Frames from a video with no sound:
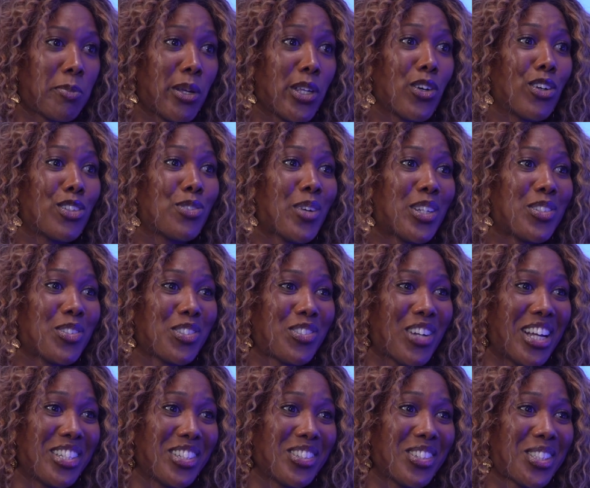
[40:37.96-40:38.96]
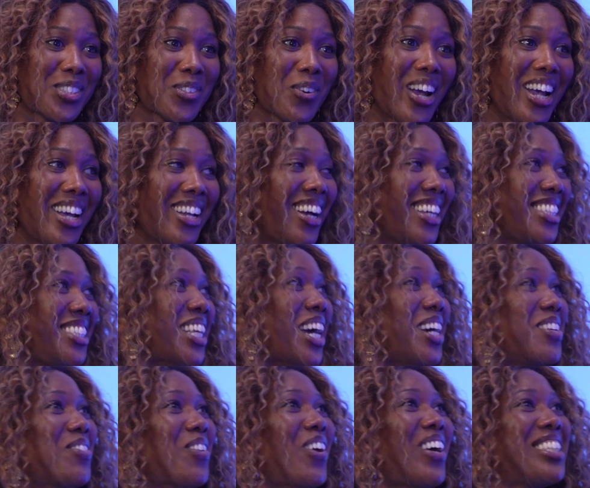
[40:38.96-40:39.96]
me, when you're trending on Twitter. And I
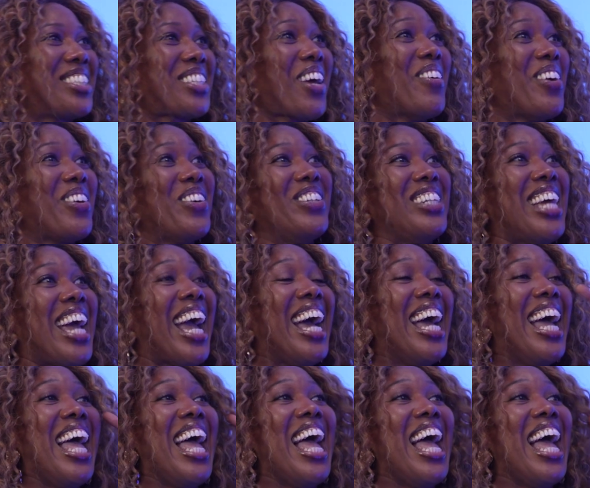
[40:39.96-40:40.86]
said, what is going on here?